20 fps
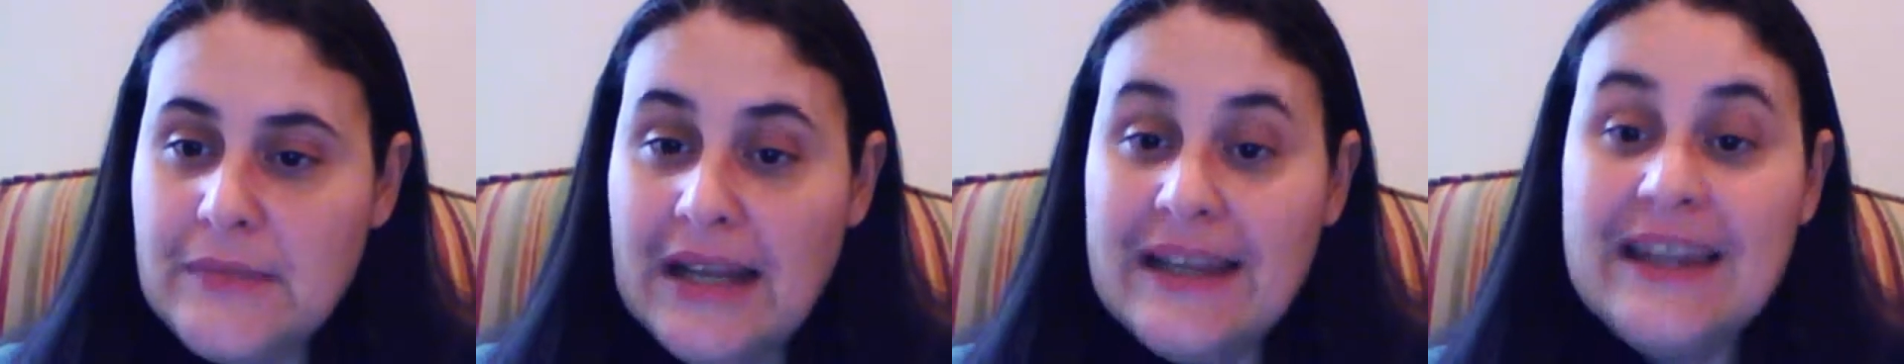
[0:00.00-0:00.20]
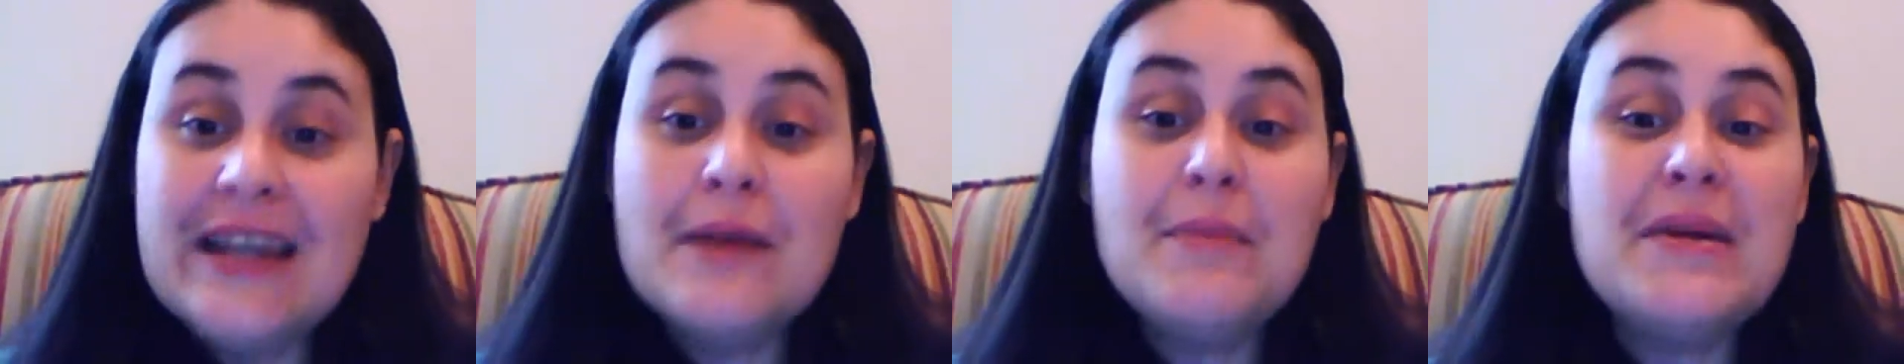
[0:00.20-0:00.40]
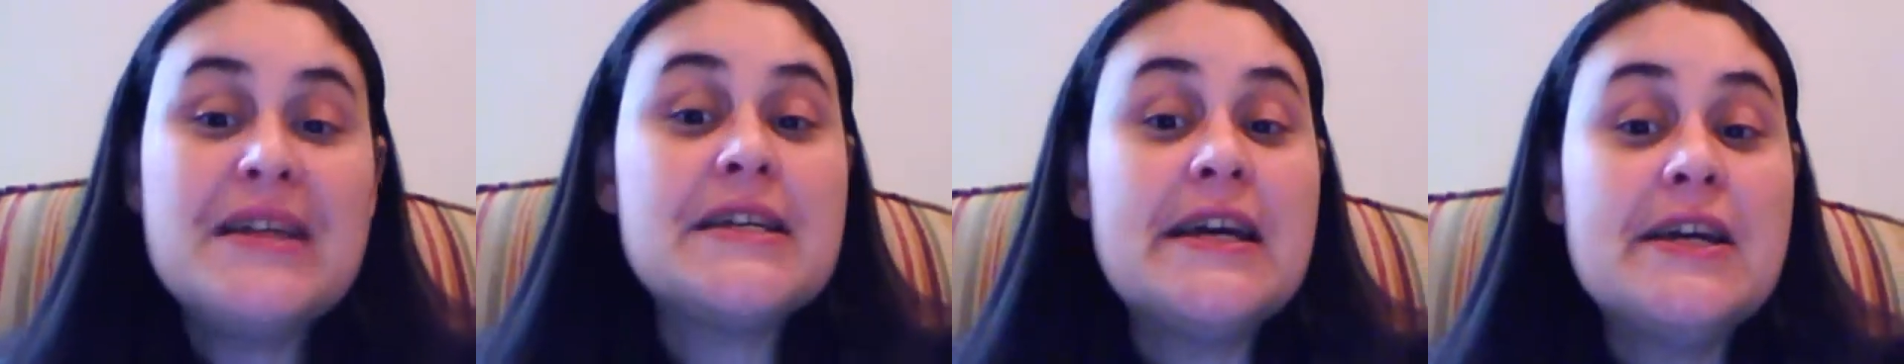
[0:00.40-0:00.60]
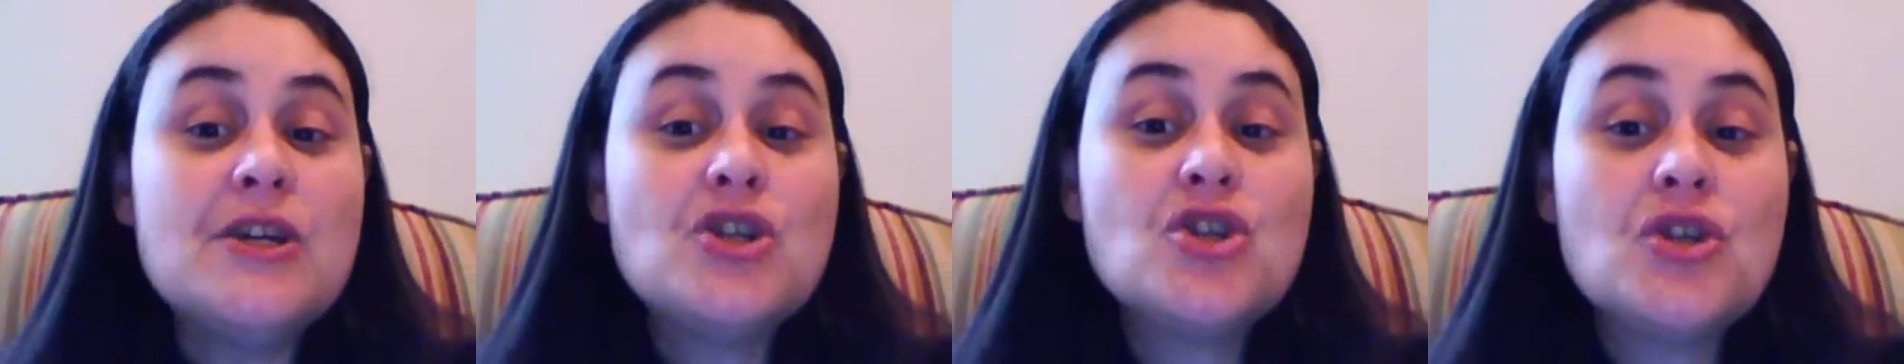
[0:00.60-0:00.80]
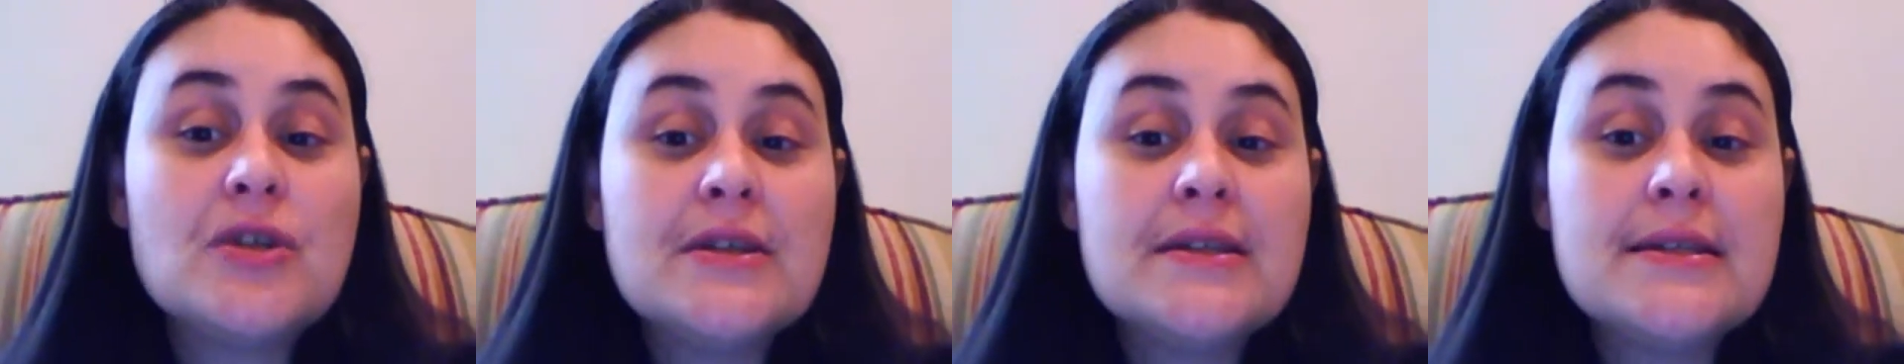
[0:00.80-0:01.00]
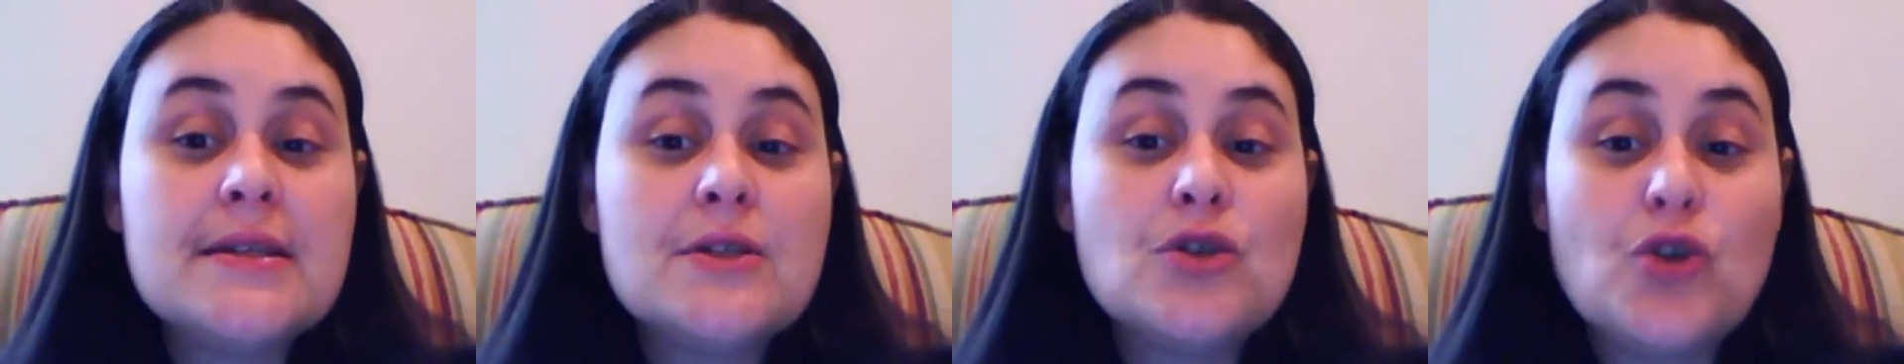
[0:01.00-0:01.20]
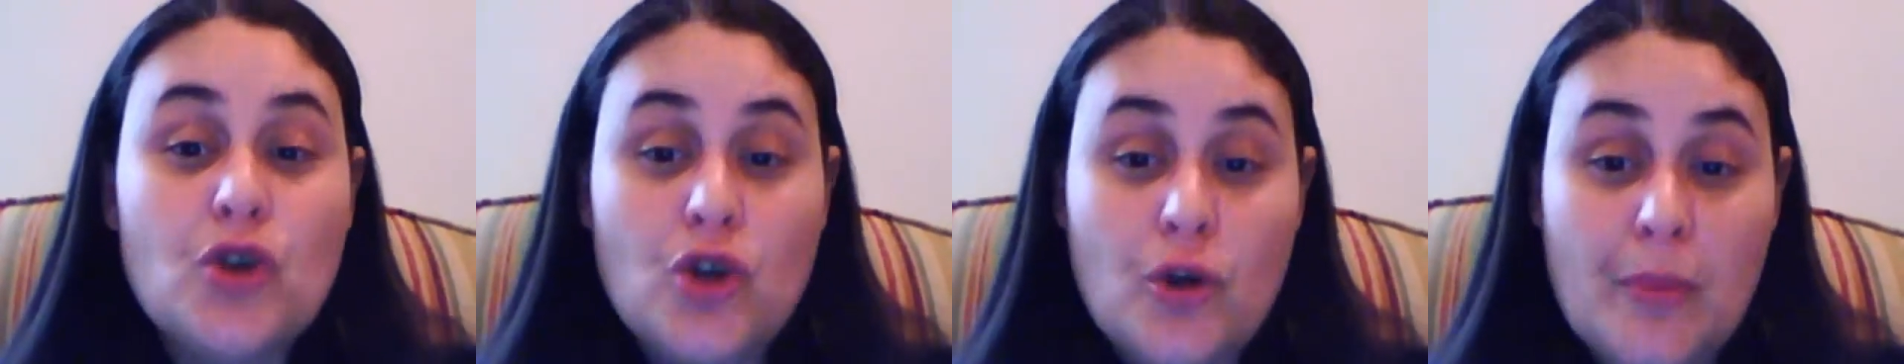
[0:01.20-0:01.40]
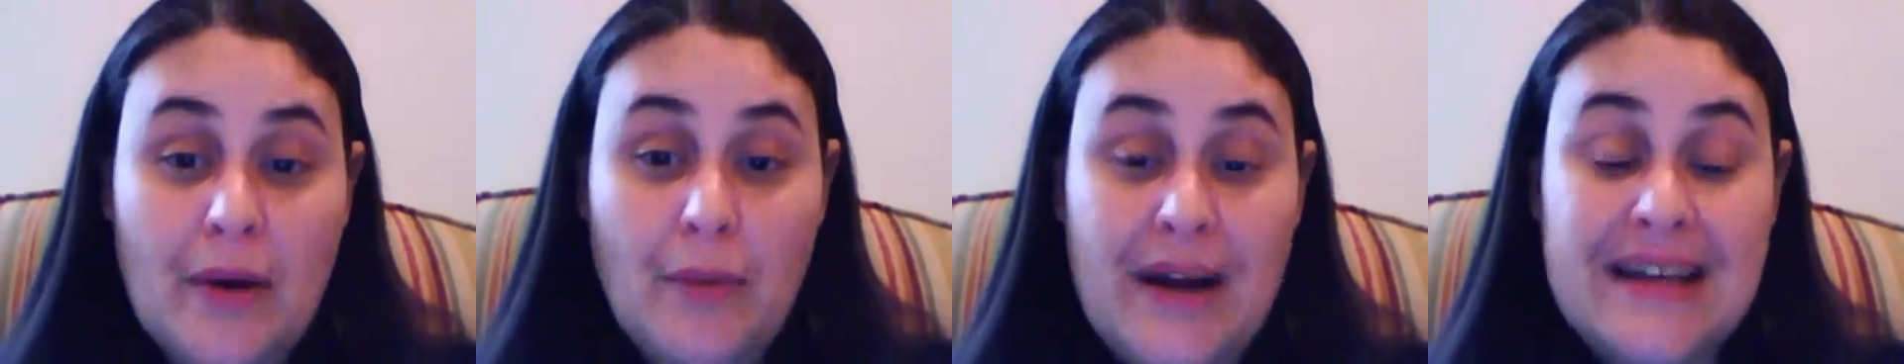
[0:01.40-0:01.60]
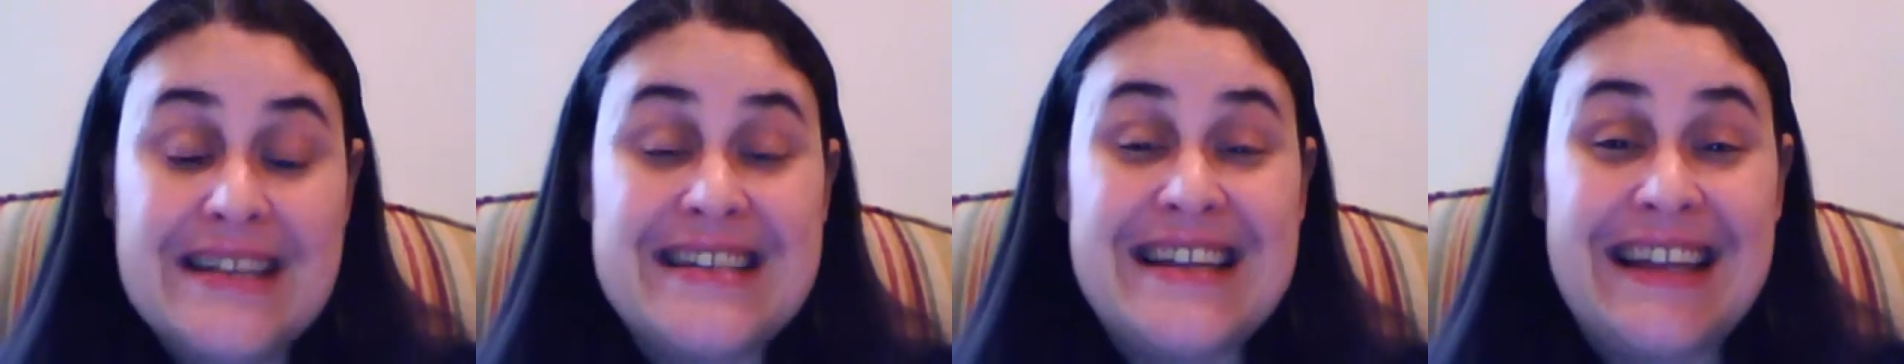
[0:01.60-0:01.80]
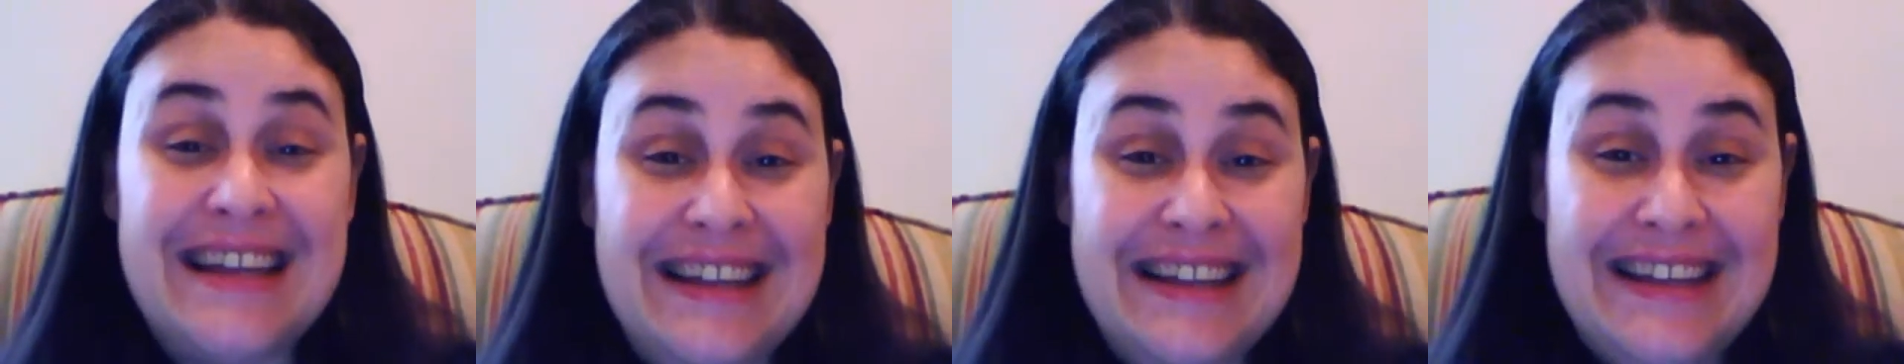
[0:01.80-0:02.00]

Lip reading: Limitations to human rights